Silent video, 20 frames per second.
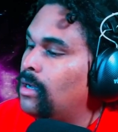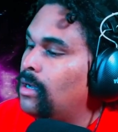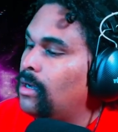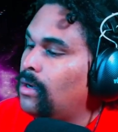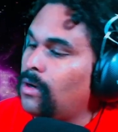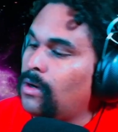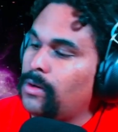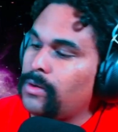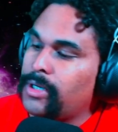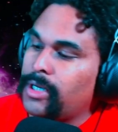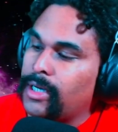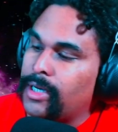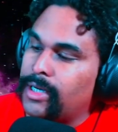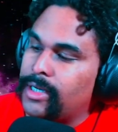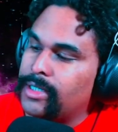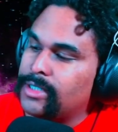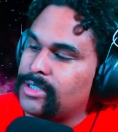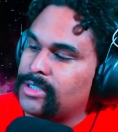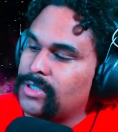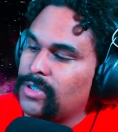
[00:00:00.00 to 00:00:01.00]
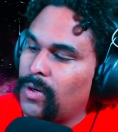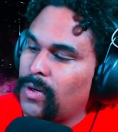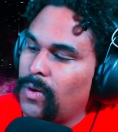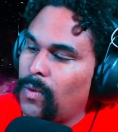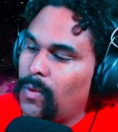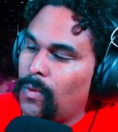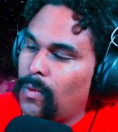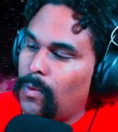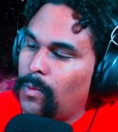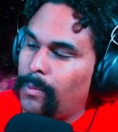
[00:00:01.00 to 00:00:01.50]
Okay,
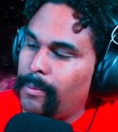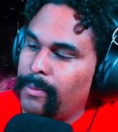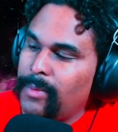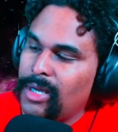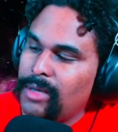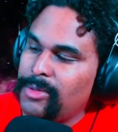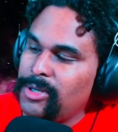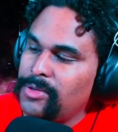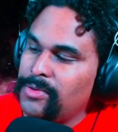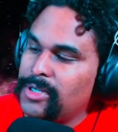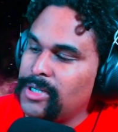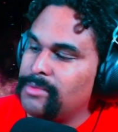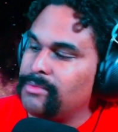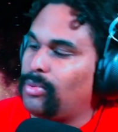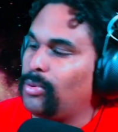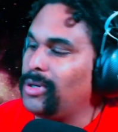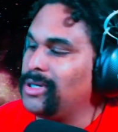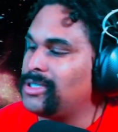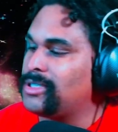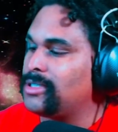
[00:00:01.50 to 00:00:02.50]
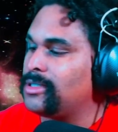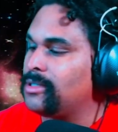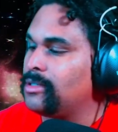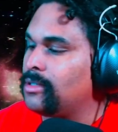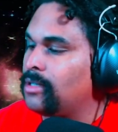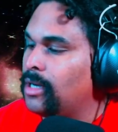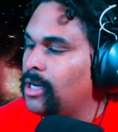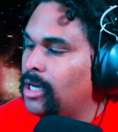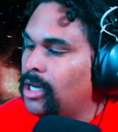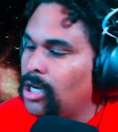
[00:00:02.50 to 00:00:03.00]
so maybe you didn't poison her?
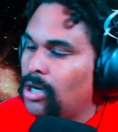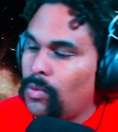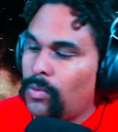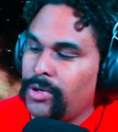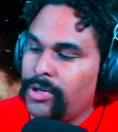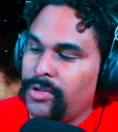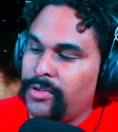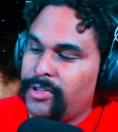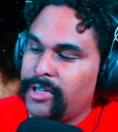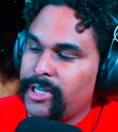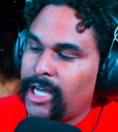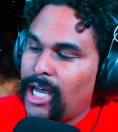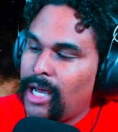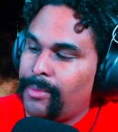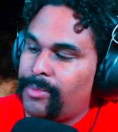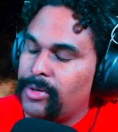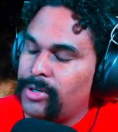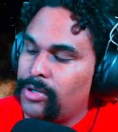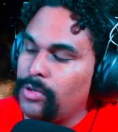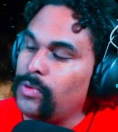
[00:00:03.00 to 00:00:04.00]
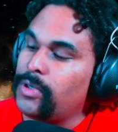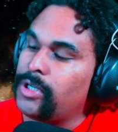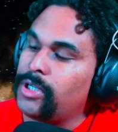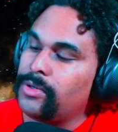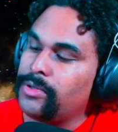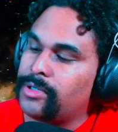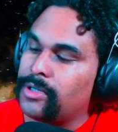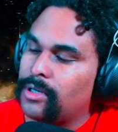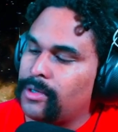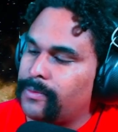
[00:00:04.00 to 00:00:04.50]
What do you think happened? Who killed
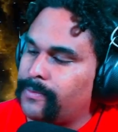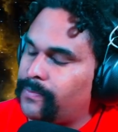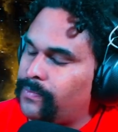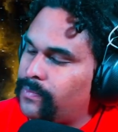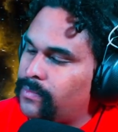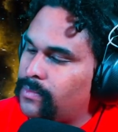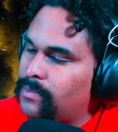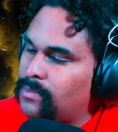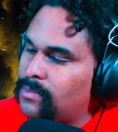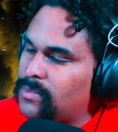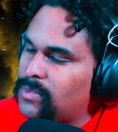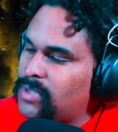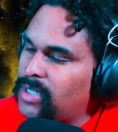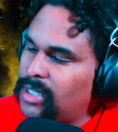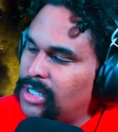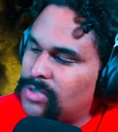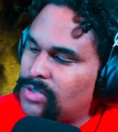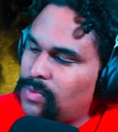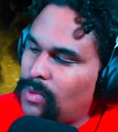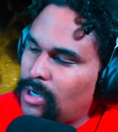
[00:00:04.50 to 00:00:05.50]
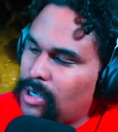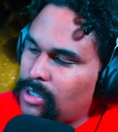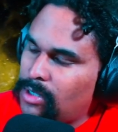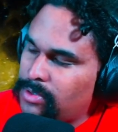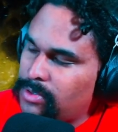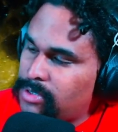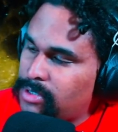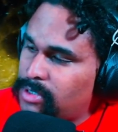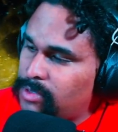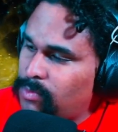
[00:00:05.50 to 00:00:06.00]
her? Titus walked
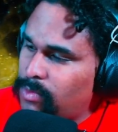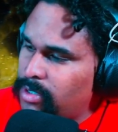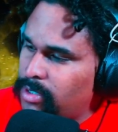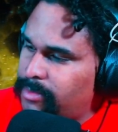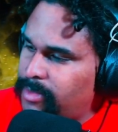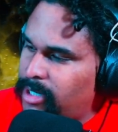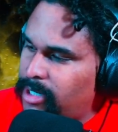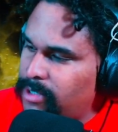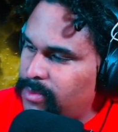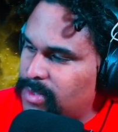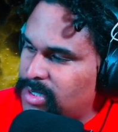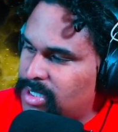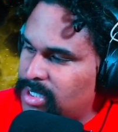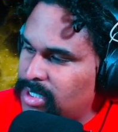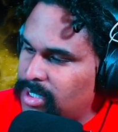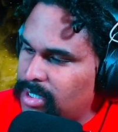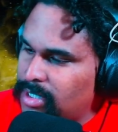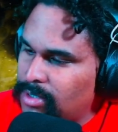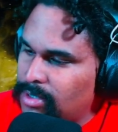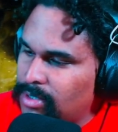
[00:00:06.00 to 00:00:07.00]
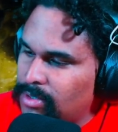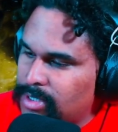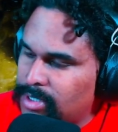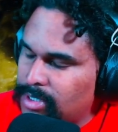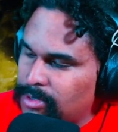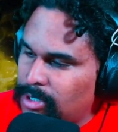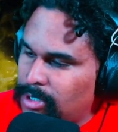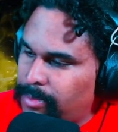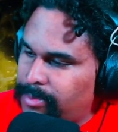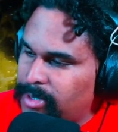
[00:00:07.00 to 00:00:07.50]
closer to where the body was sitting and looked
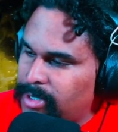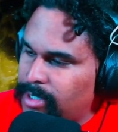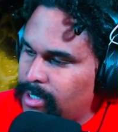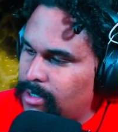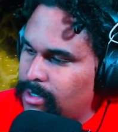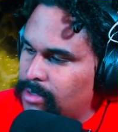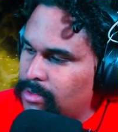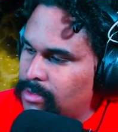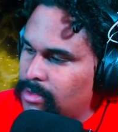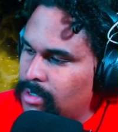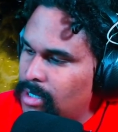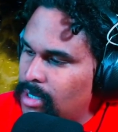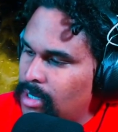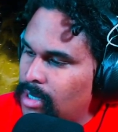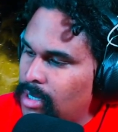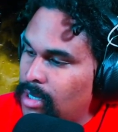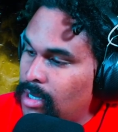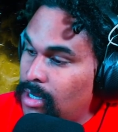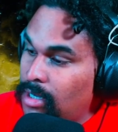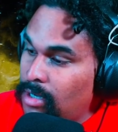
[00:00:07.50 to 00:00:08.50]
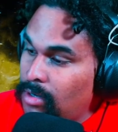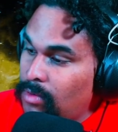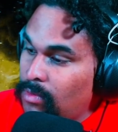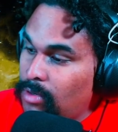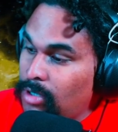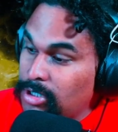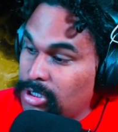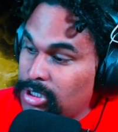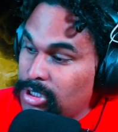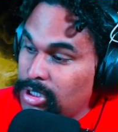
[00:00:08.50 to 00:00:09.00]
her up and down.
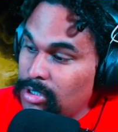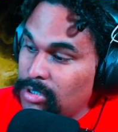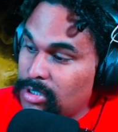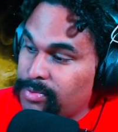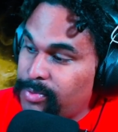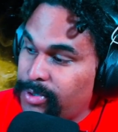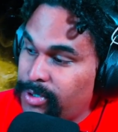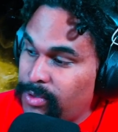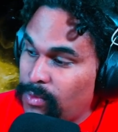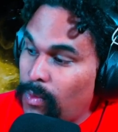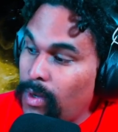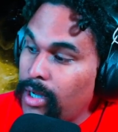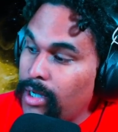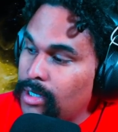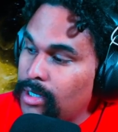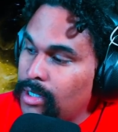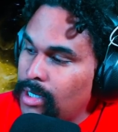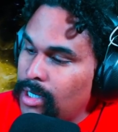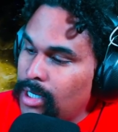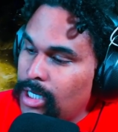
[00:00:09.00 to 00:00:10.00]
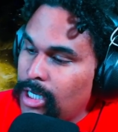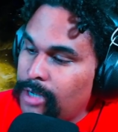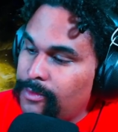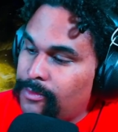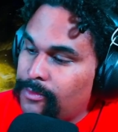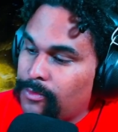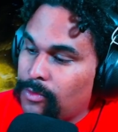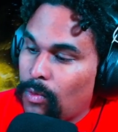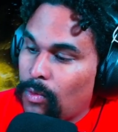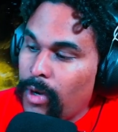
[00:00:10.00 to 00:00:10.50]
Well, she looks pretty white. Even
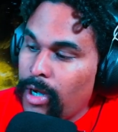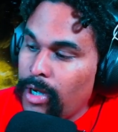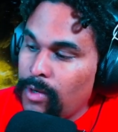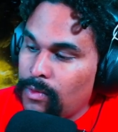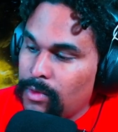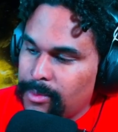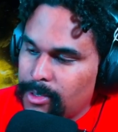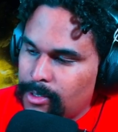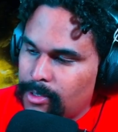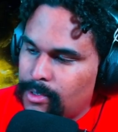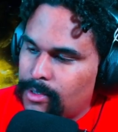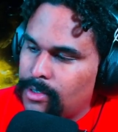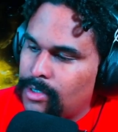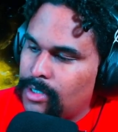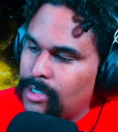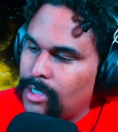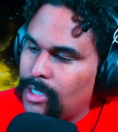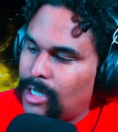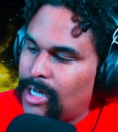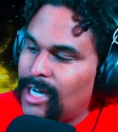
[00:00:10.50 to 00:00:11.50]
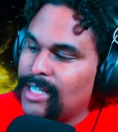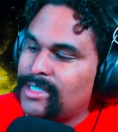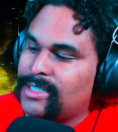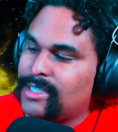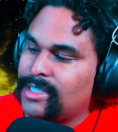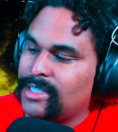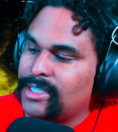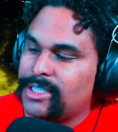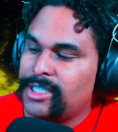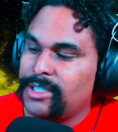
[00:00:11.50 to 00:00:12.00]
for a white woman, I'd
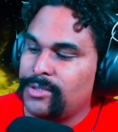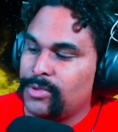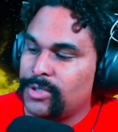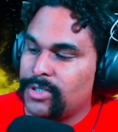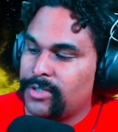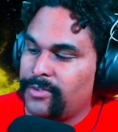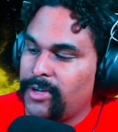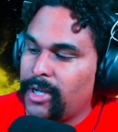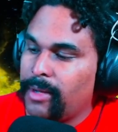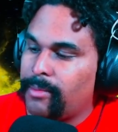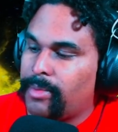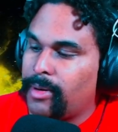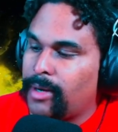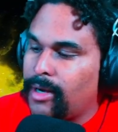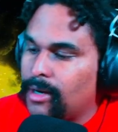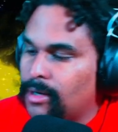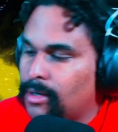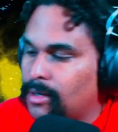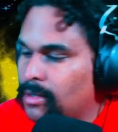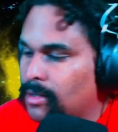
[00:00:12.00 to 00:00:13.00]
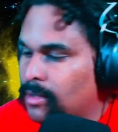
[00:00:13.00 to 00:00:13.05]
say she was a vampire.